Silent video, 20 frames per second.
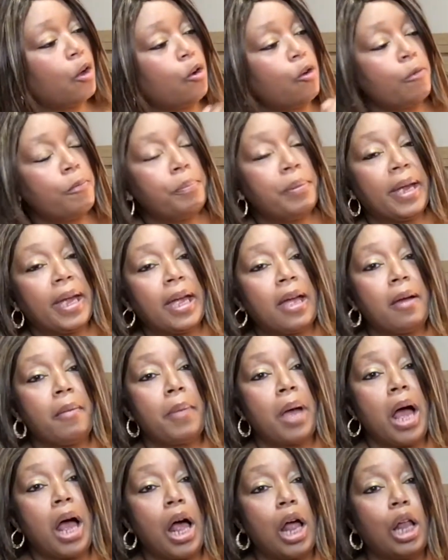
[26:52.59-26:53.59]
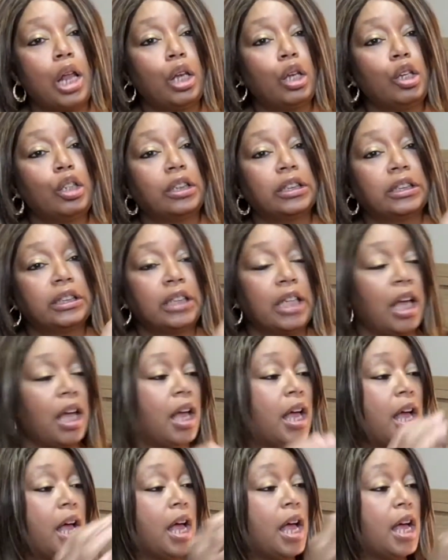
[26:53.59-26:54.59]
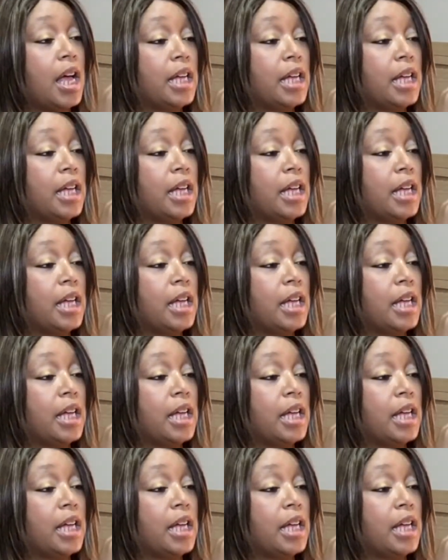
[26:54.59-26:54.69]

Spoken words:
I hope Pam looks